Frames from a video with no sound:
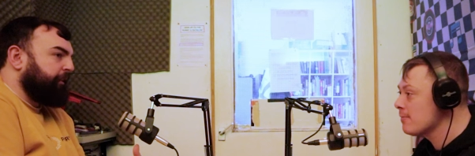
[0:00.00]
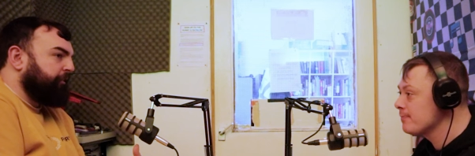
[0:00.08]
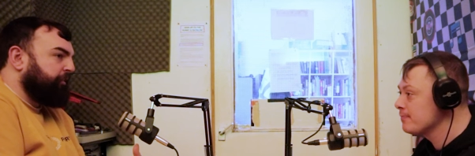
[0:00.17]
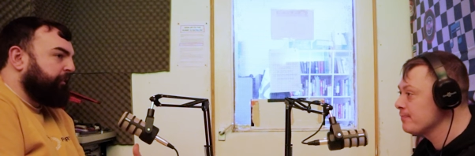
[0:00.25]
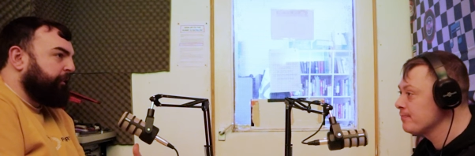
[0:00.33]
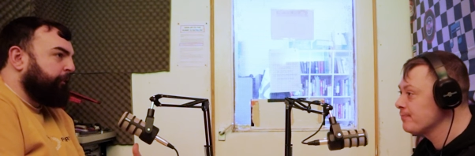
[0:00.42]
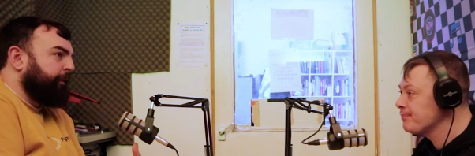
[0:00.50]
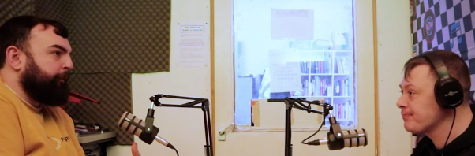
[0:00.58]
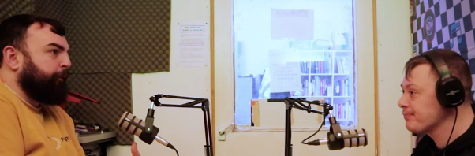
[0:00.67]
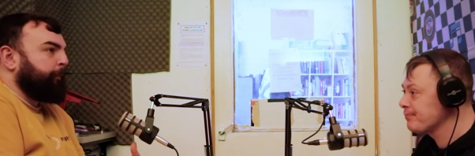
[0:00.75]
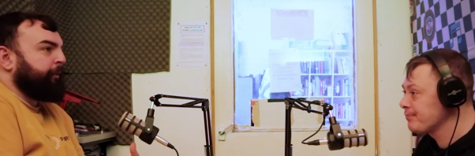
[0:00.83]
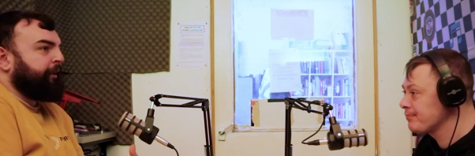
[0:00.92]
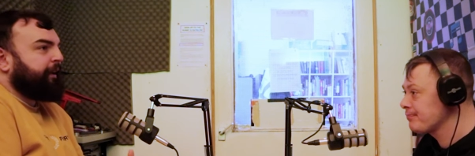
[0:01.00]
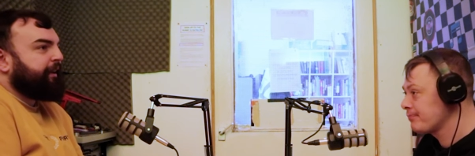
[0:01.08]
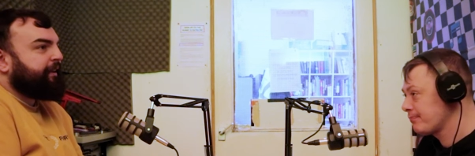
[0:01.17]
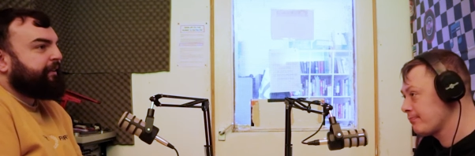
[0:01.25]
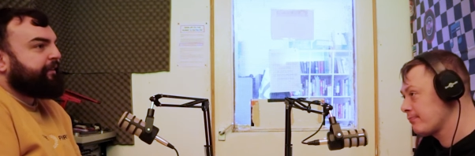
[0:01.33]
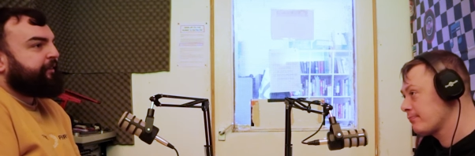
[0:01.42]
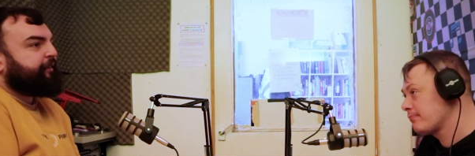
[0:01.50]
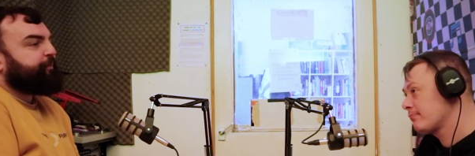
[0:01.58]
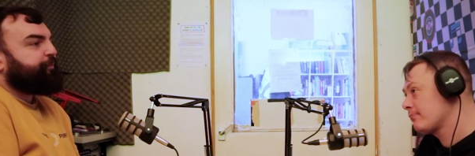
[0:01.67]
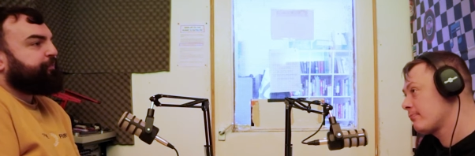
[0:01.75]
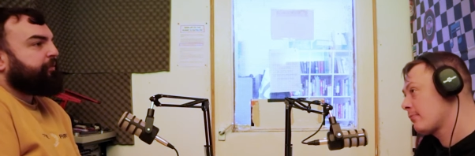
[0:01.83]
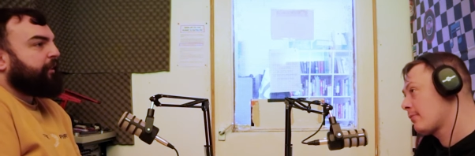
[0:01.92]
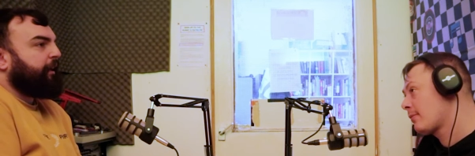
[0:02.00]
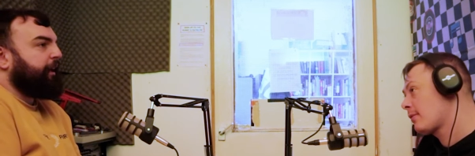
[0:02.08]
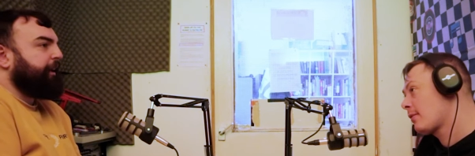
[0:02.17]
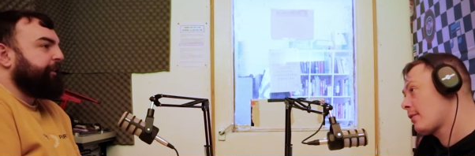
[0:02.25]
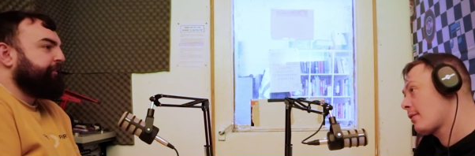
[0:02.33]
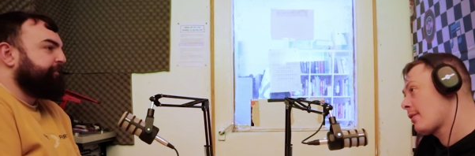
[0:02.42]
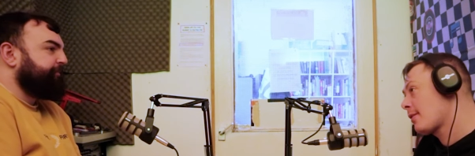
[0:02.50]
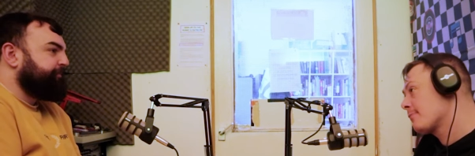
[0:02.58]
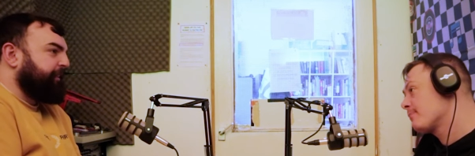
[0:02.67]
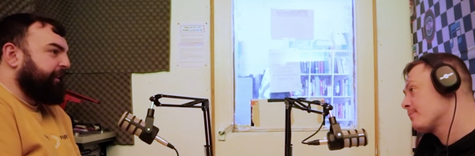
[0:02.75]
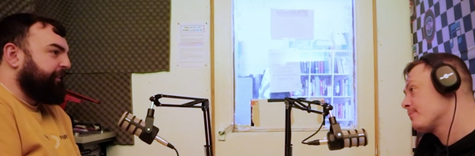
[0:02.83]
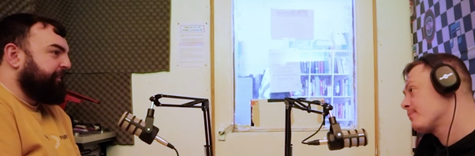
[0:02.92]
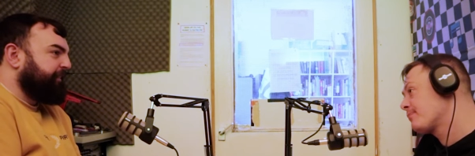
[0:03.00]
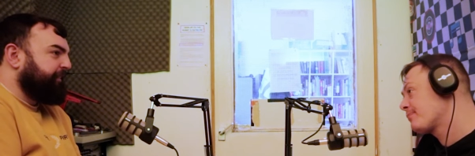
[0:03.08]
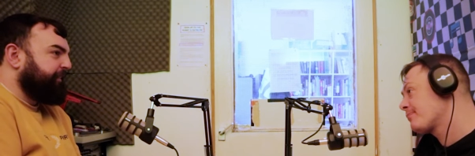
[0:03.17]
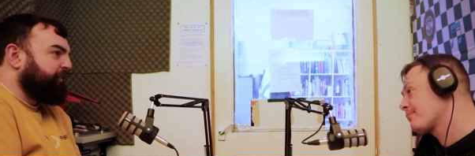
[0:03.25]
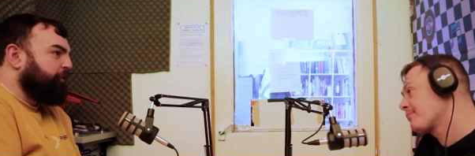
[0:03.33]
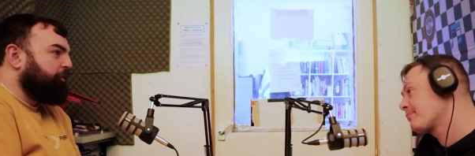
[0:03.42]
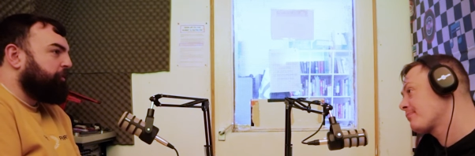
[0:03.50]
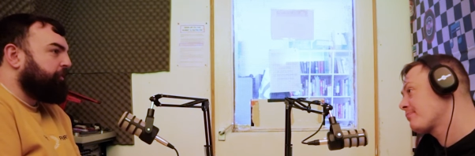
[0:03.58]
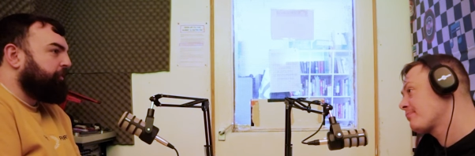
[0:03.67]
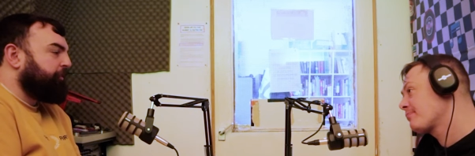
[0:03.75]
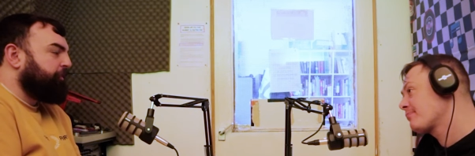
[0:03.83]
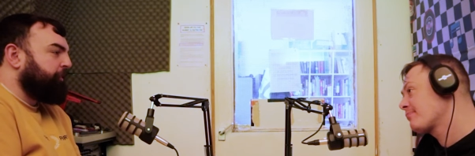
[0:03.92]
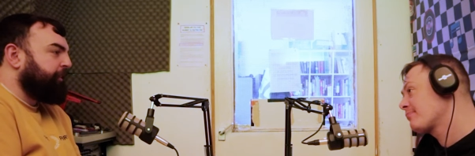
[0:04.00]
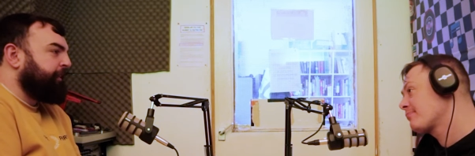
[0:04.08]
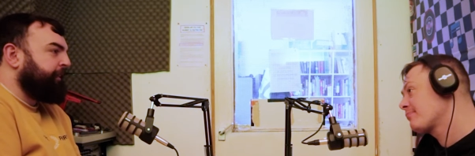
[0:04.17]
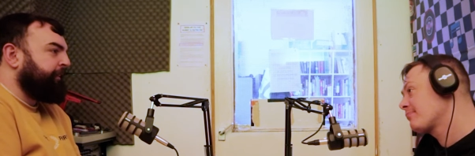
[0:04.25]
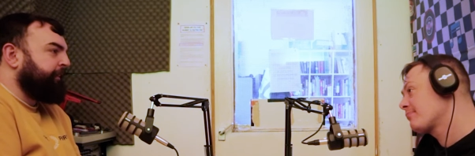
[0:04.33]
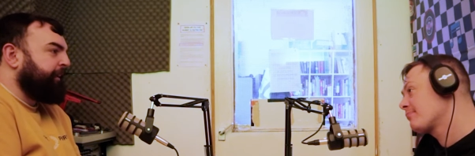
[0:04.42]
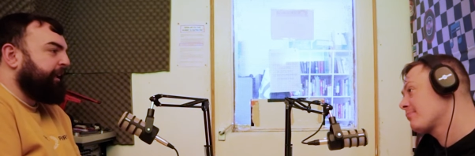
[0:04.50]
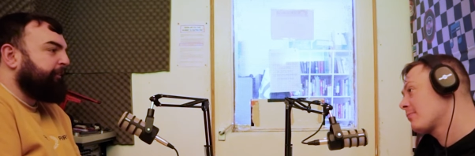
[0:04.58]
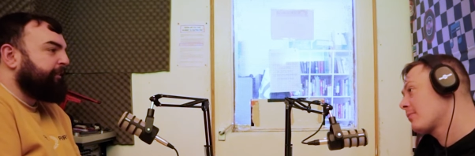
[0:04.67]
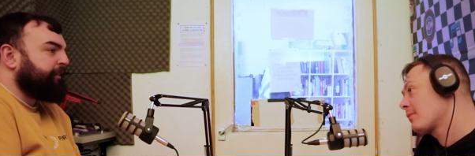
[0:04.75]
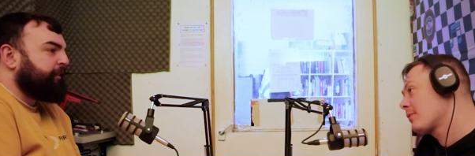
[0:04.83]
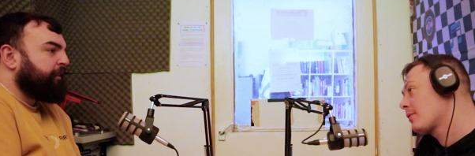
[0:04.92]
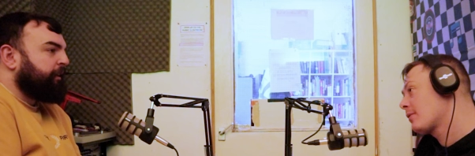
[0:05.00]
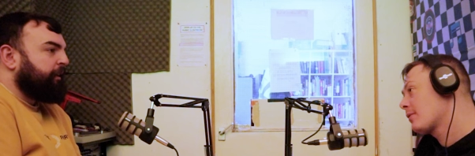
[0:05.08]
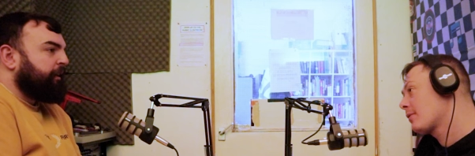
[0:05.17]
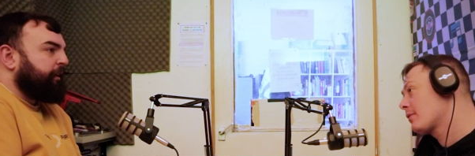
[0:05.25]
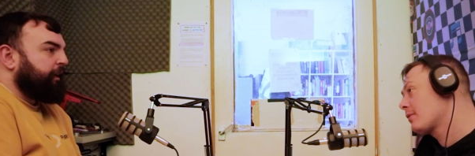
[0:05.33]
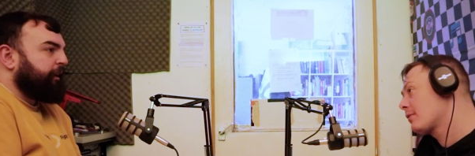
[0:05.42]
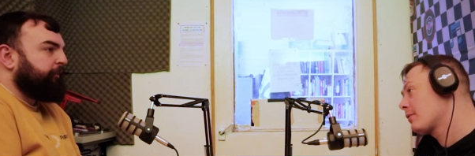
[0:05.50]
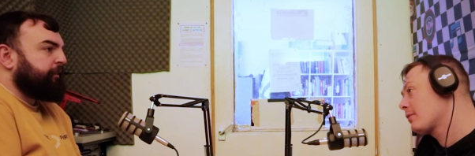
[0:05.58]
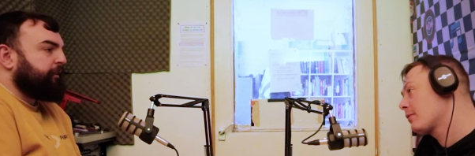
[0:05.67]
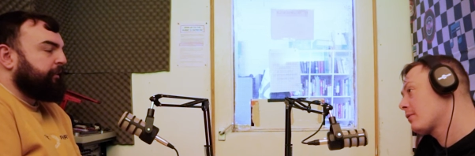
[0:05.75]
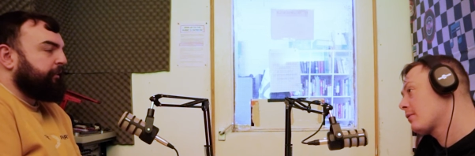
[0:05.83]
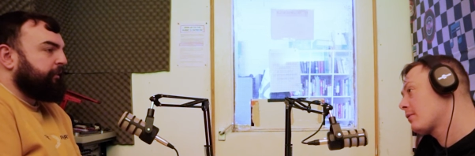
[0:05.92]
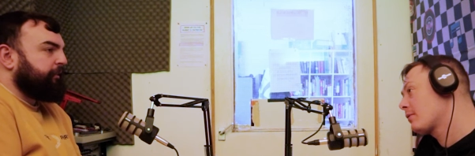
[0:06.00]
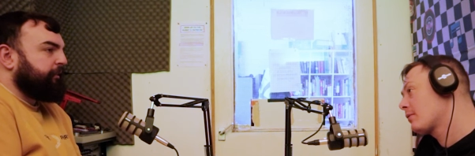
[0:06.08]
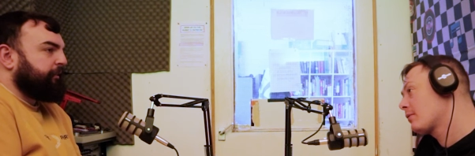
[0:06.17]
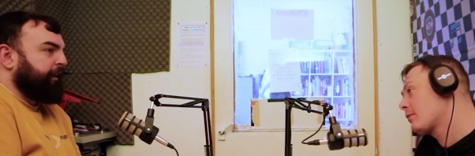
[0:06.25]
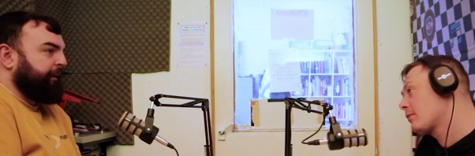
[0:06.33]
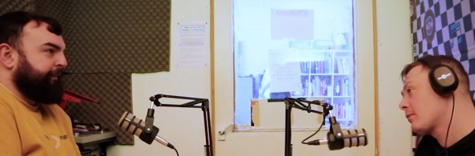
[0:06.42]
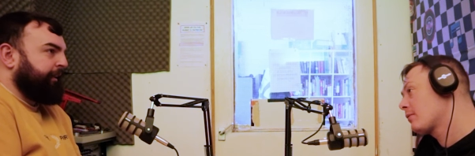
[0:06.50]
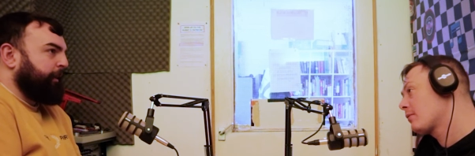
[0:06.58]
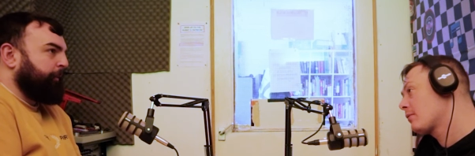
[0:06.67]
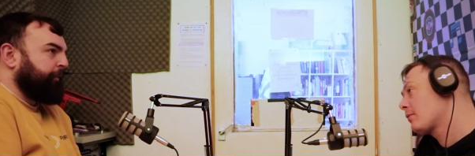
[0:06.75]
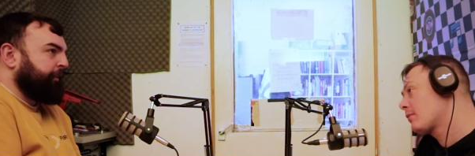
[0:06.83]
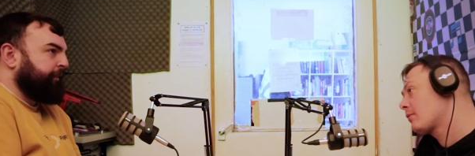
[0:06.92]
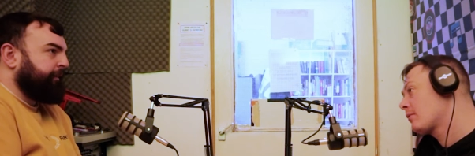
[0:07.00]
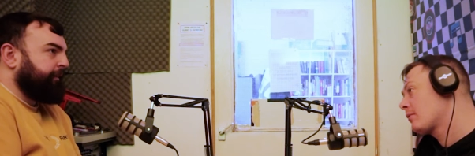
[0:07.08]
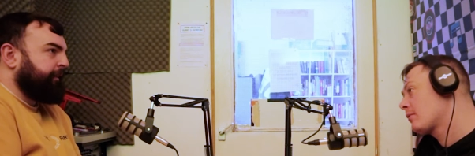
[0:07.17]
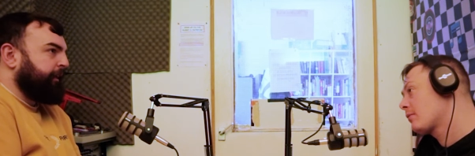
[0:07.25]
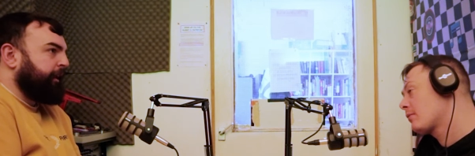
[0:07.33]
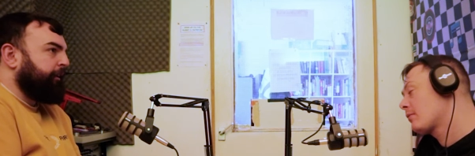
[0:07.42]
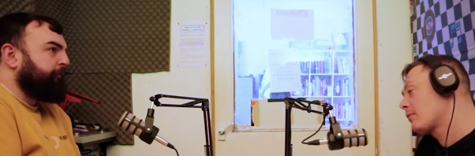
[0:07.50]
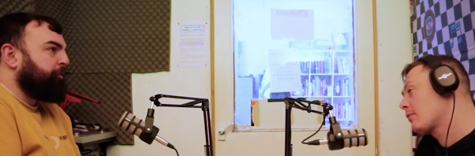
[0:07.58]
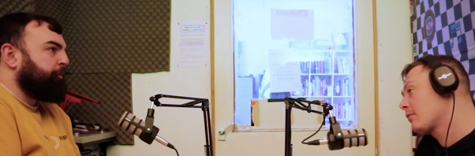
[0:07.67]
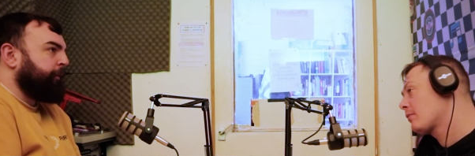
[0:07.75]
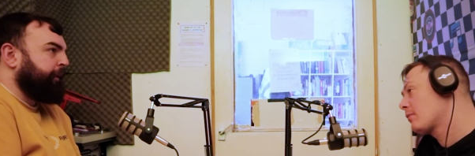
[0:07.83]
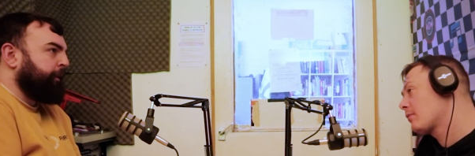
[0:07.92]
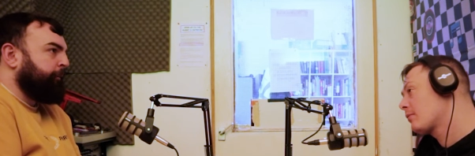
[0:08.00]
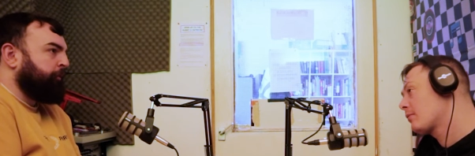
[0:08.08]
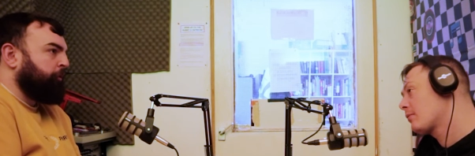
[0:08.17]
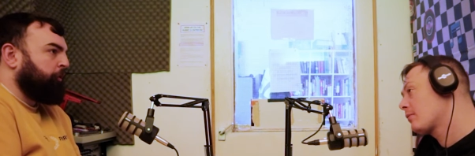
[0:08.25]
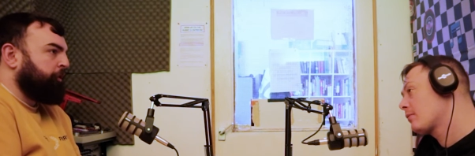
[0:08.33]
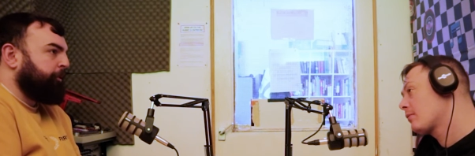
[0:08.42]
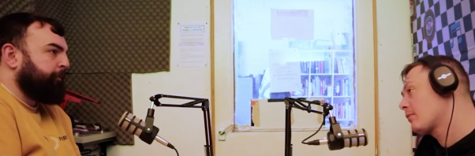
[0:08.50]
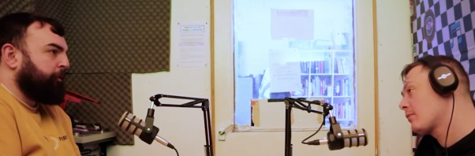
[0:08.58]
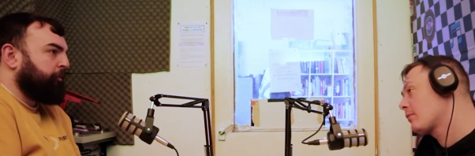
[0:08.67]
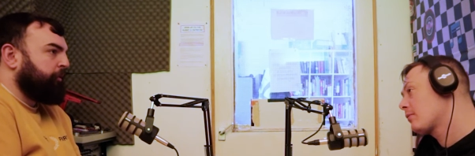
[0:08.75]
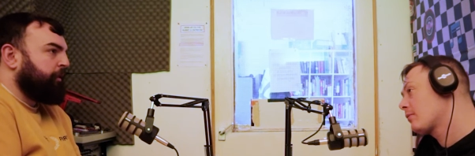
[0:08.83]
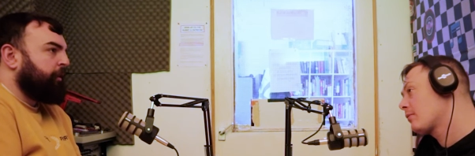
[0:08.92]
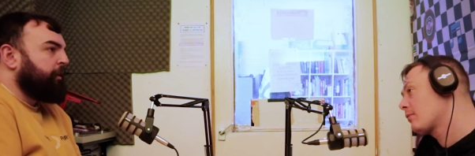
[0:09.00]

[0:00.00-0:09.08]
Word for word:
Speaker 1: like just the way that we're playing, it's so good to see. Even last night I was listening to an interview where he was talking about